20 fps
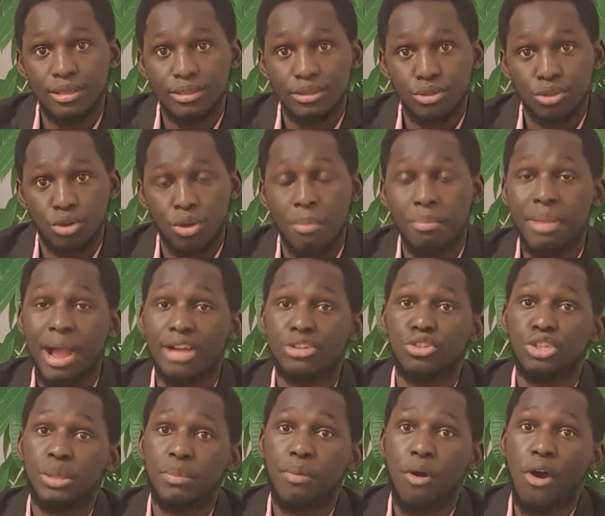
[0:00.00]
To come back to
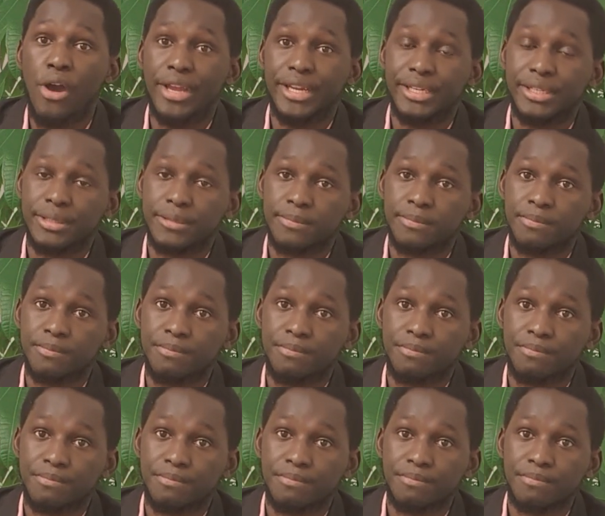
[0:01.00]
the point,
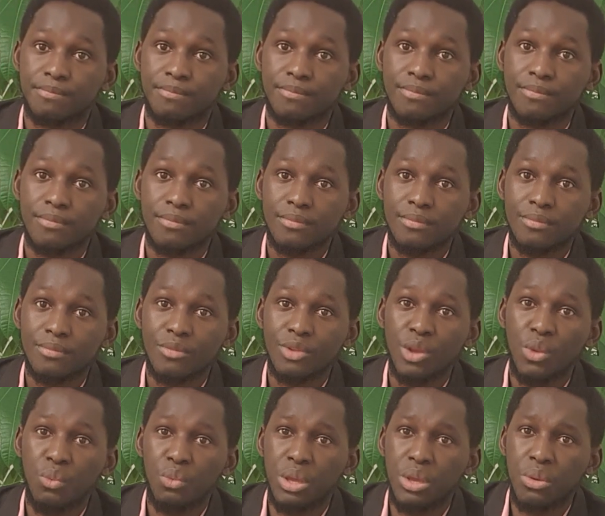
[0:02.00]

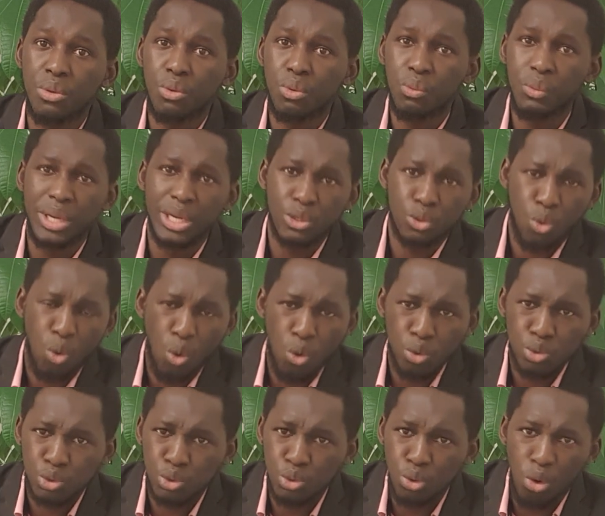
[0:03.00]
we will go
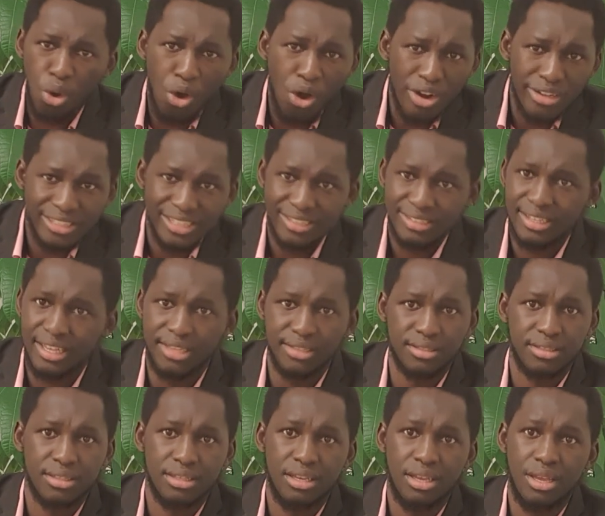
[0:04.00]
through all these
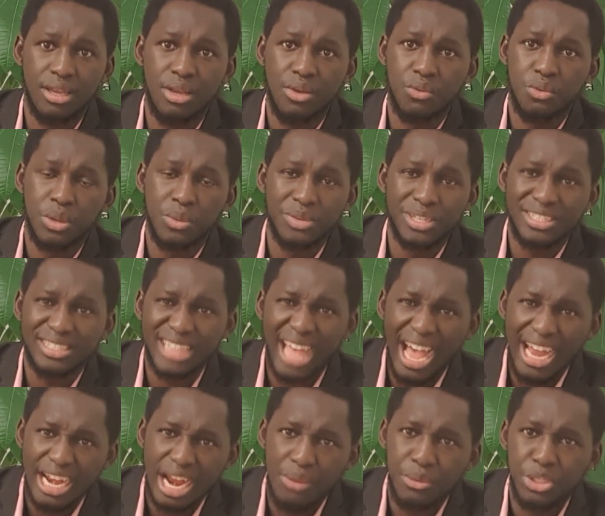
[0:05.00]
things. We will
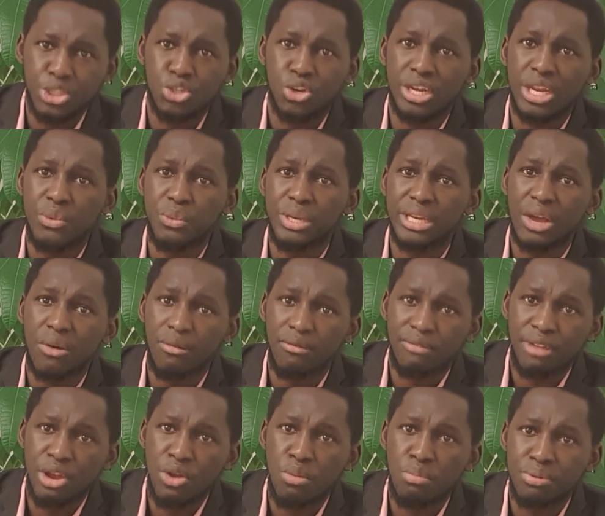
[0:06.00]
start our journey with our
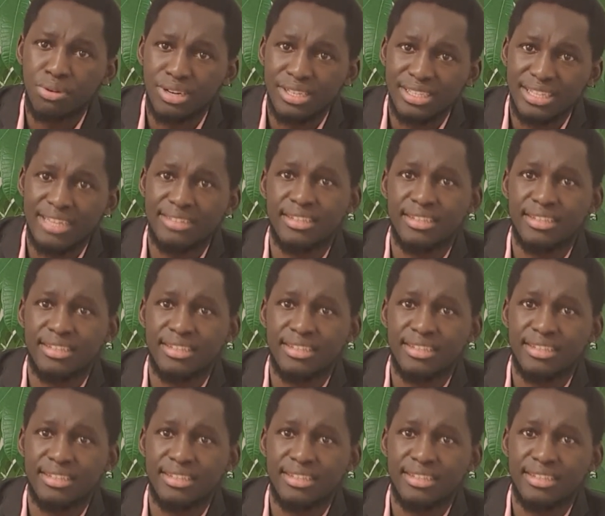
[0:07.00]
fellow brothers and